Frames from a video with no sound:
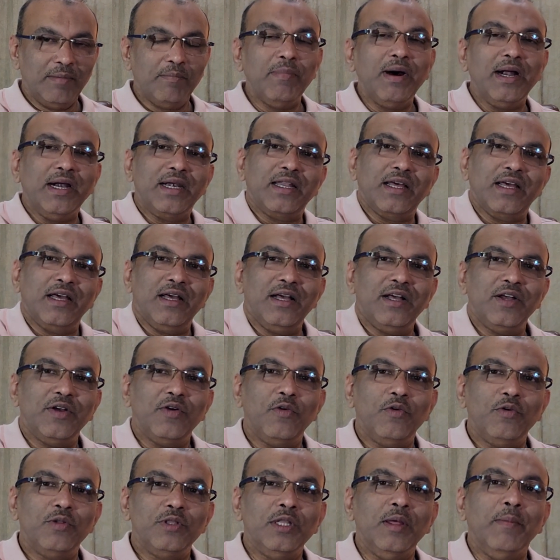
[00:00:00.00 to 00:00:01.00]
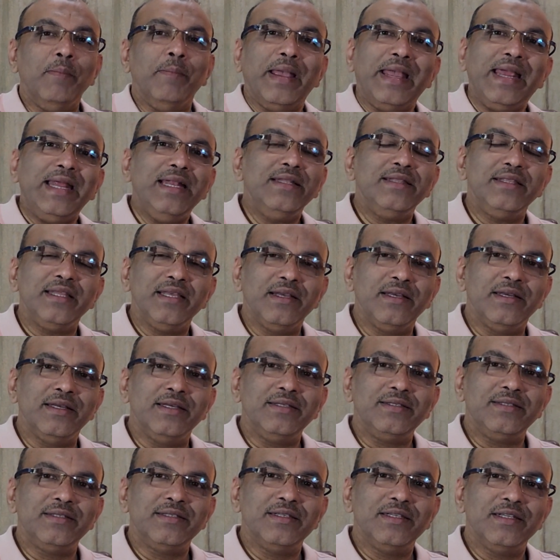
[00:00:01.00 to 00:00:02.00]
but the main thing
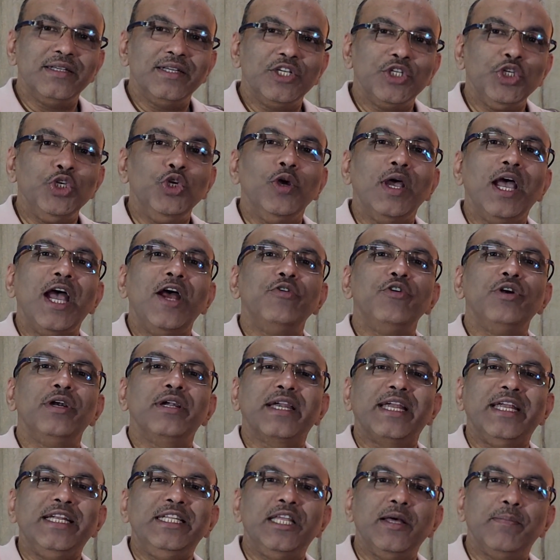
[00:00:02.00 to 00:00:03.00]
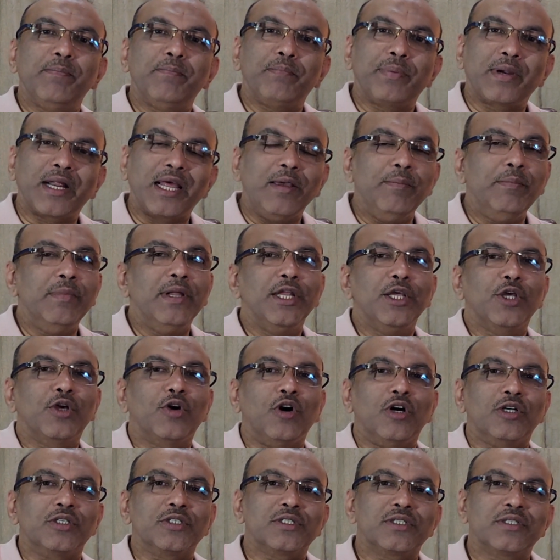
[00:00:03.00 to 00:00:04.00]
is you have to treat the primary
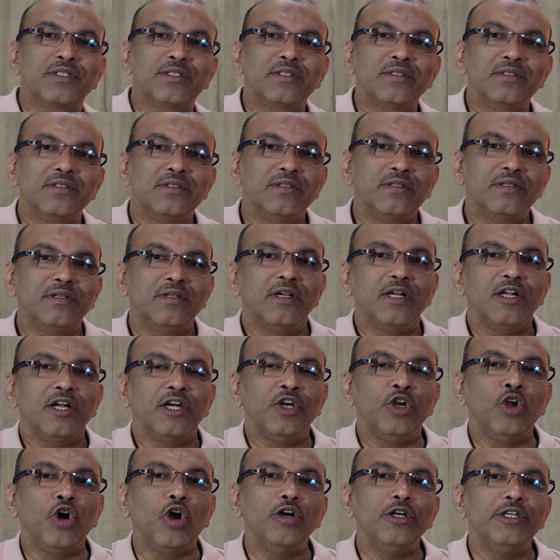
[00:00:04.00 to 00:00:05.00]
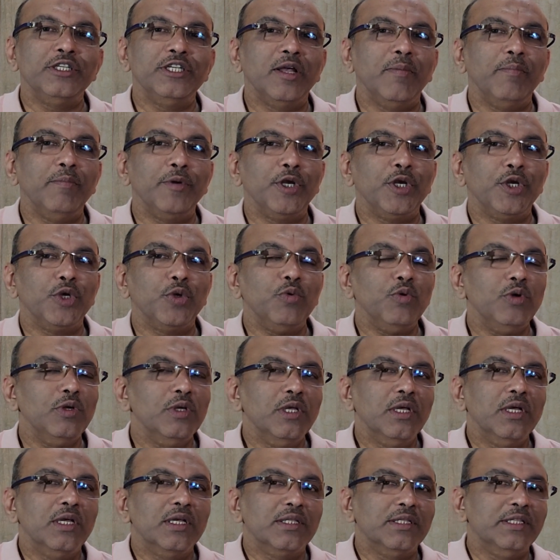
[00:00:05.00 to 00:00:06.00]
cause, not jump into
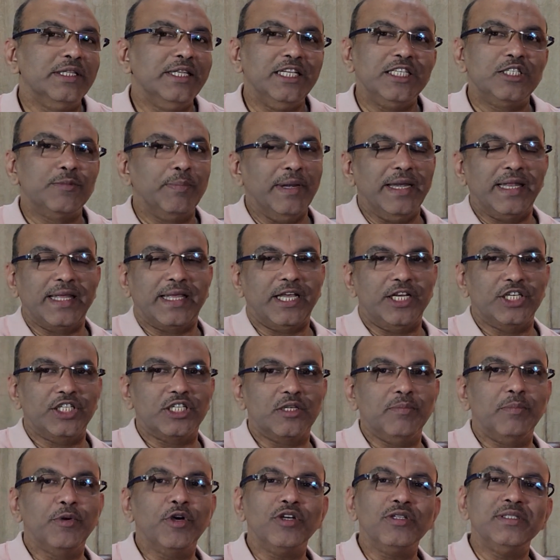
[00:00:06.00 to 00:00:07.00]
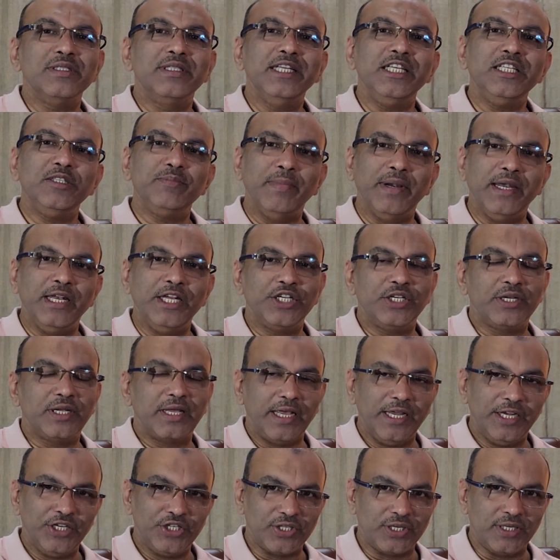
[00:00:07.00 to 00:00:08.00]
these medications, because these
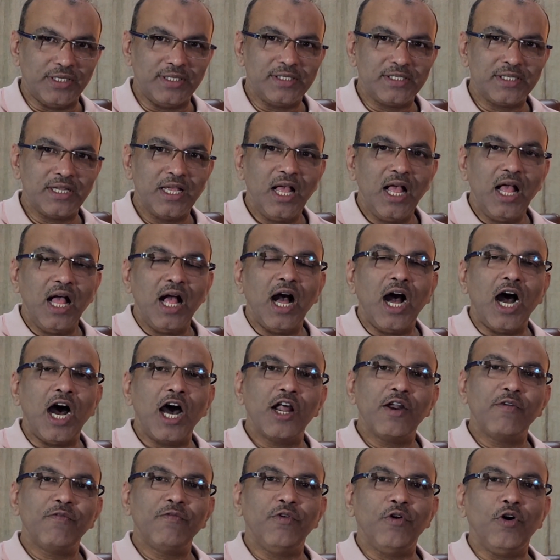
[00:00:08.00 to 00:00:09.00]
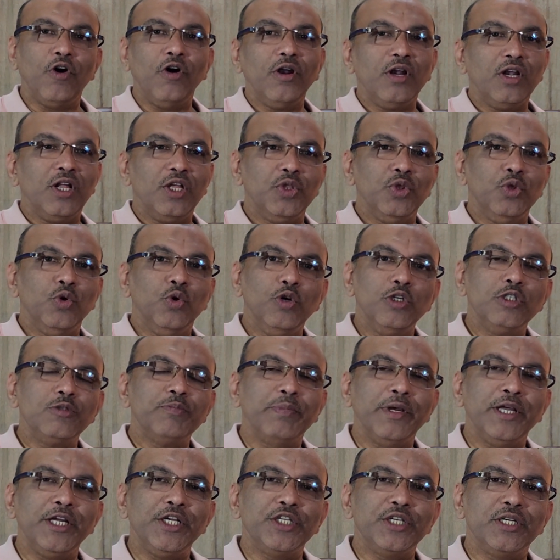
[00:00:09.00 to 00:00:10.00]
medications are for
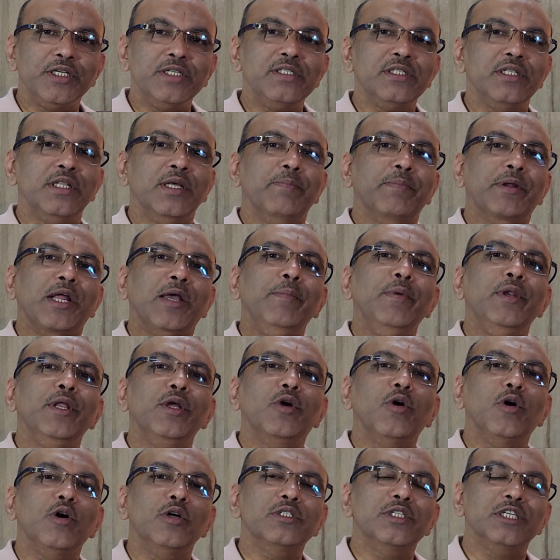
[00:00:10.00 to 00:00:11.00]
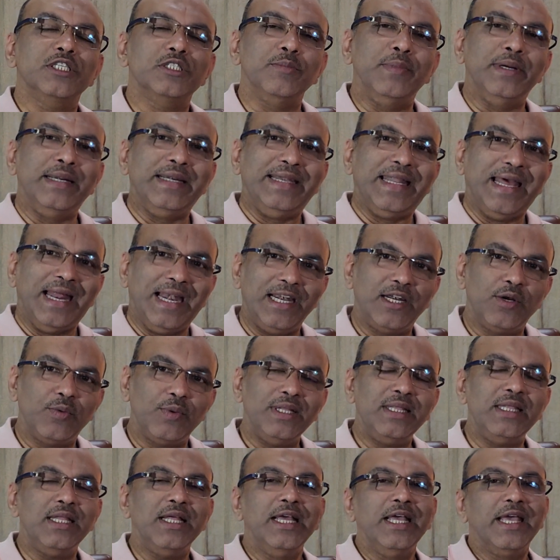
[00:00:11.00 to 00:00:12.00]
those patients the primary cause has been dealt
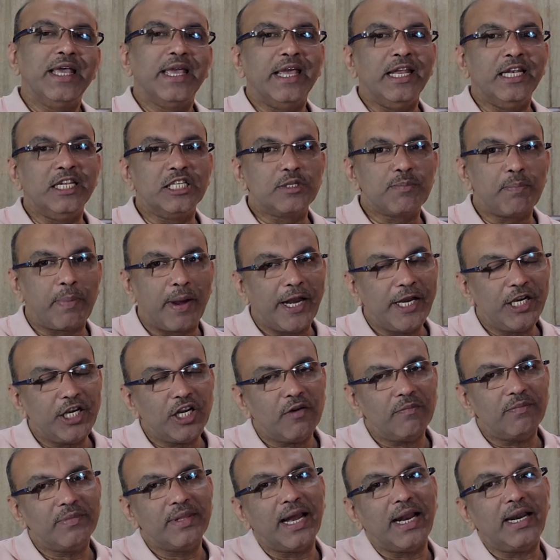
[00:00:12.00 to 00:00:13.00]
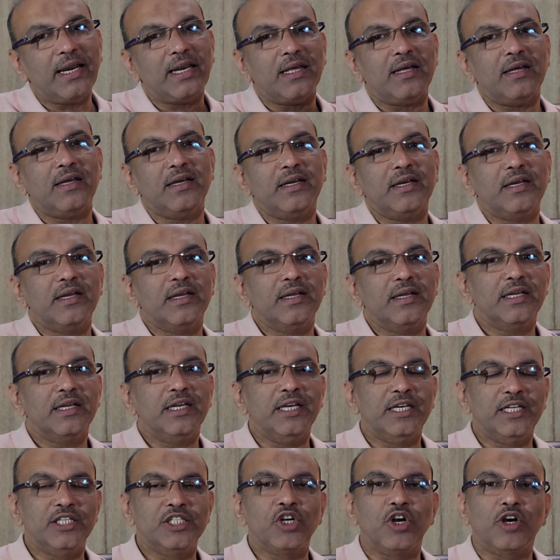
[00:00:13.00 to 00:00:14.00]
with. In spite of that,
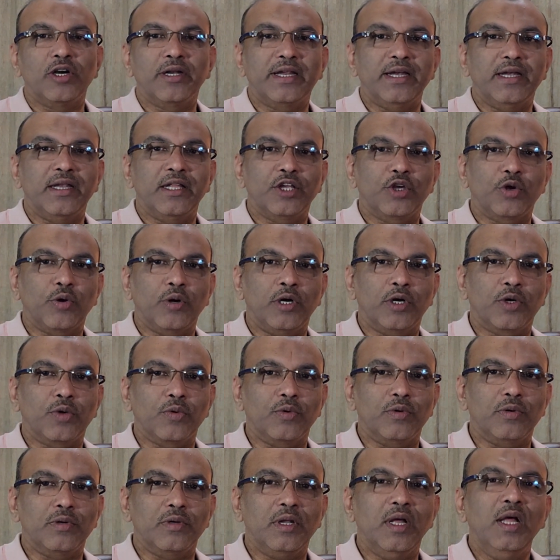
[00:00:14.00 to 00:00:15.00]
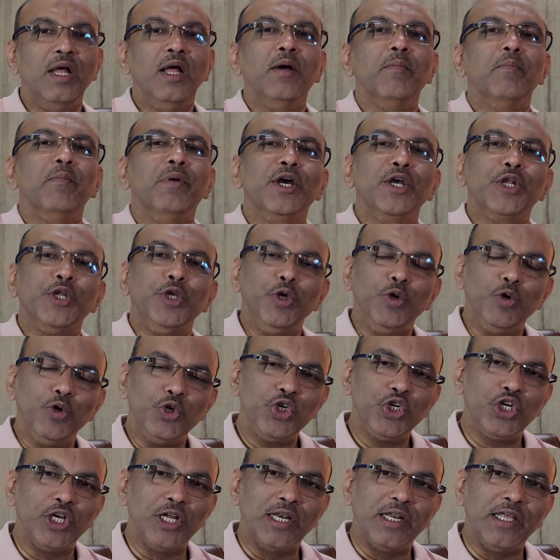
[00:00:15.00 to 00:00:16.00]
it is not getting controlled. But
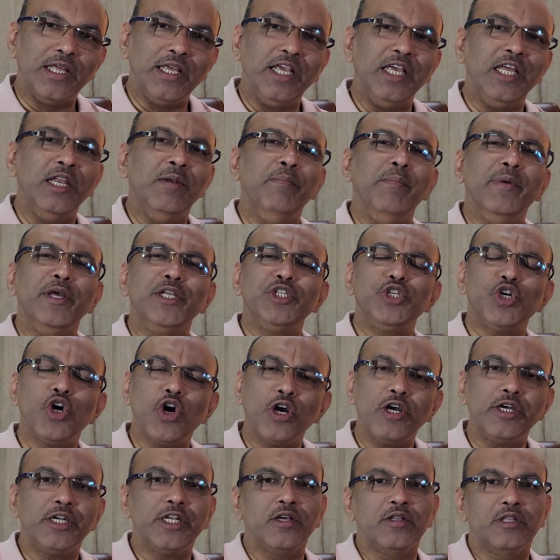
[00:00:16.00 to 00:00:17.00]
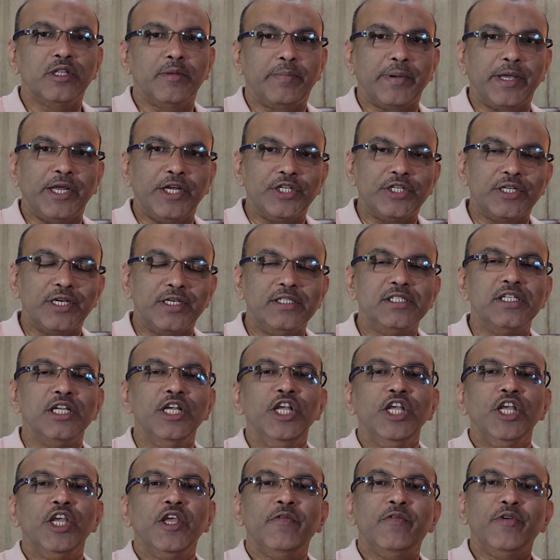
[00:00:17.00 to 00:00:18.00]
usually in majority of the patients,
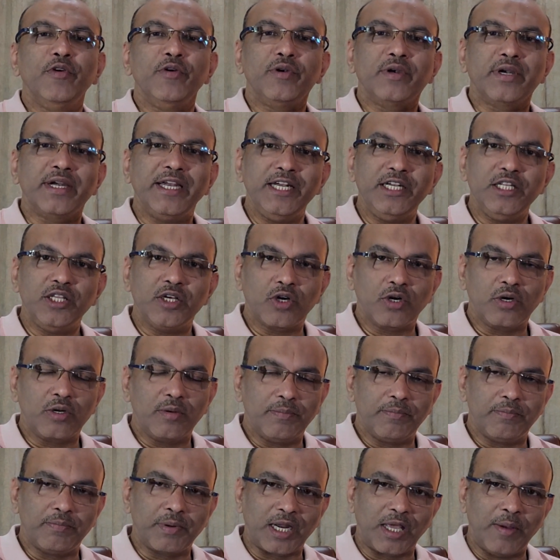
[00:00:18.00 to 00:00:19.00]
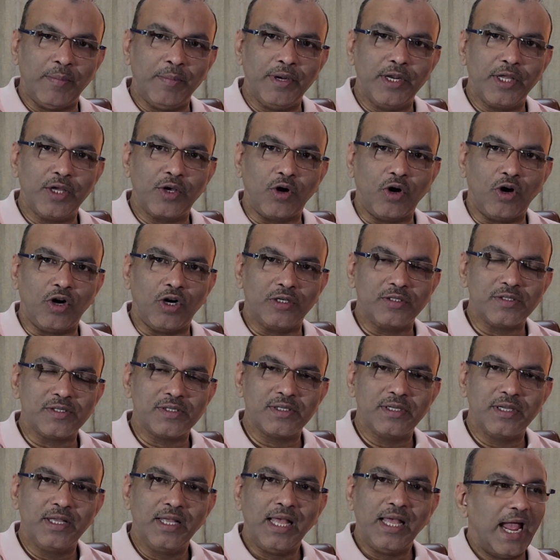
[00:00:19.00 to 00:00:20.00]
if you treat the primary
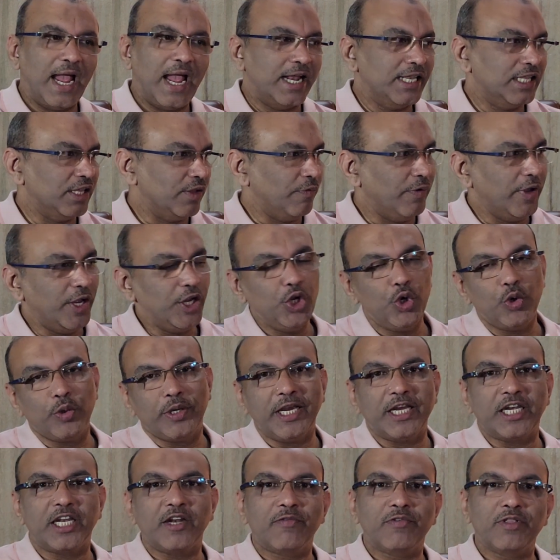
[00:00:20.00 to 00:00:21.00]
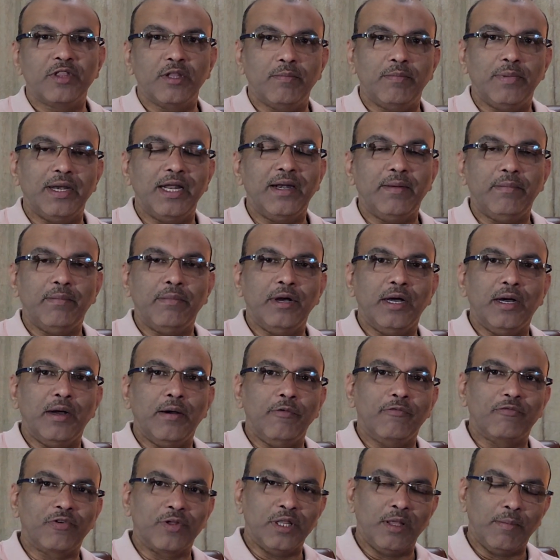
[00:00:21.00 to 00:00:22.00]
cause and the way you get up from
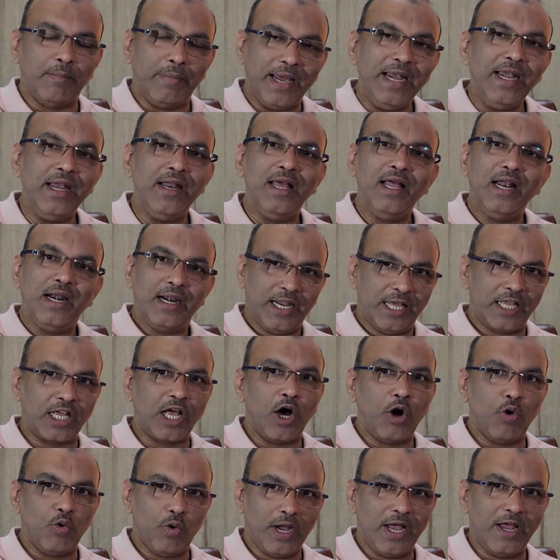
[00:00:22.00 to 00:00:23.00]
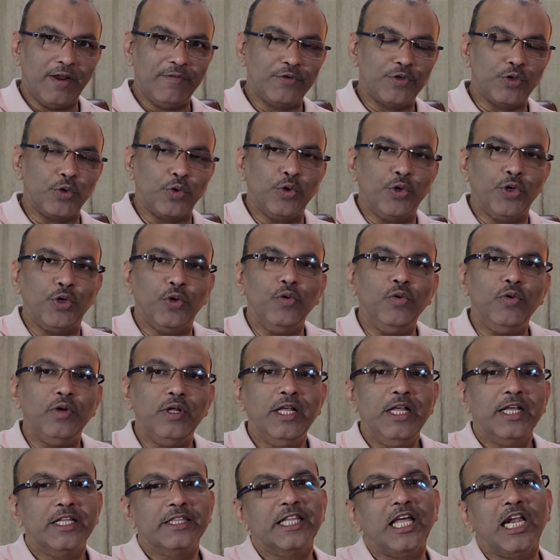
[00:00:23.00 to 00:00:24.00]
the bed, like how I have shown you,
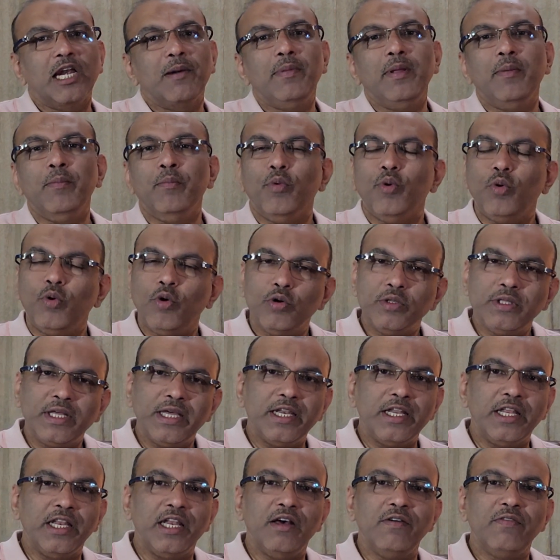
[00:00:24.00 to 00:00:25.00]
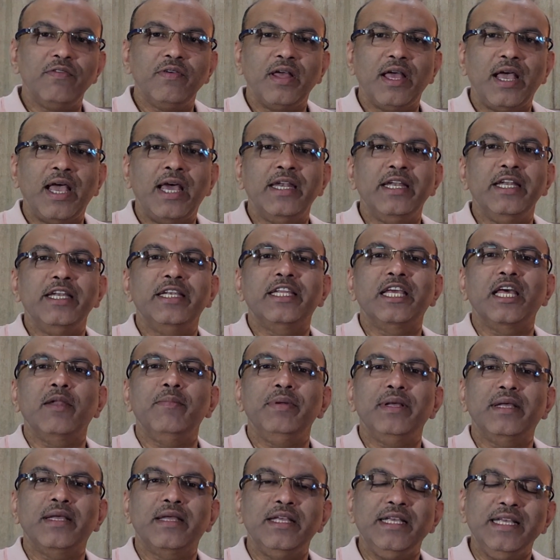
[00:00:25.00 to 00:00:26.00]
that will be more than enough, and it
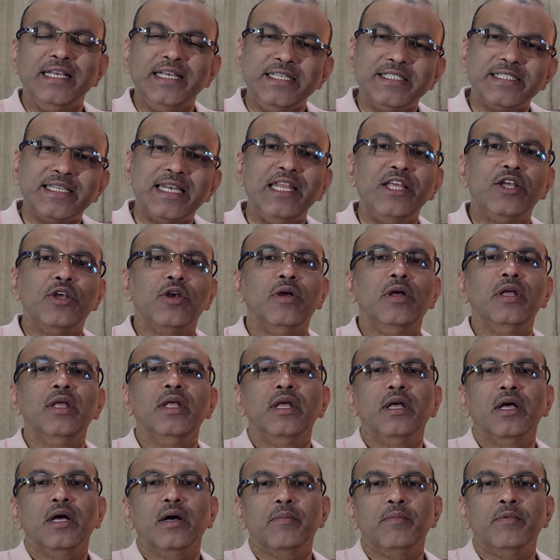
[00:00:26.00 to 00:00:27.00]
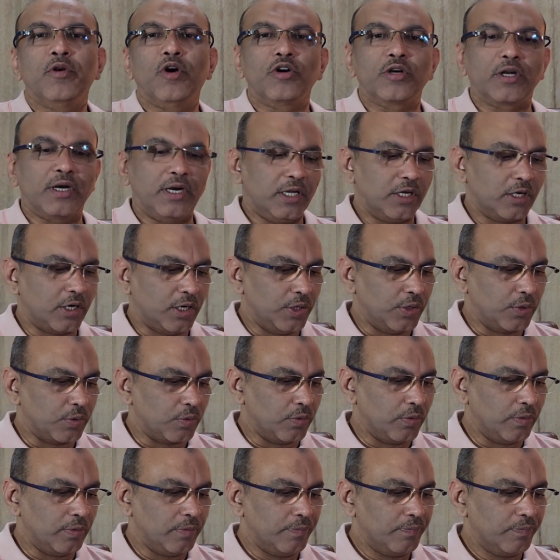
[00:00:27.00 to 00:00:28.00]
can be easily brought under
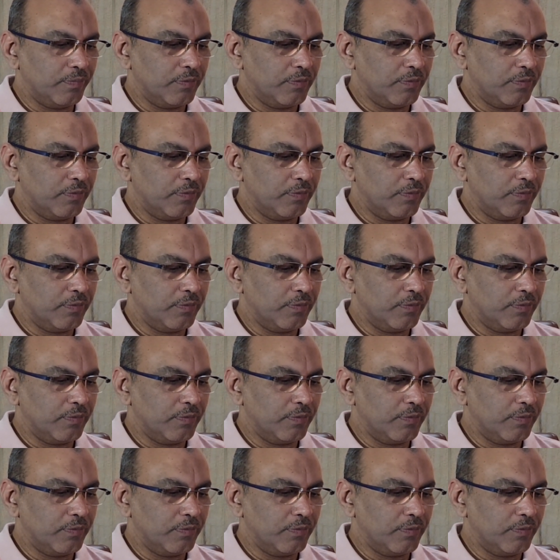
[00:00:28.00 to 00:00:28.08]
control.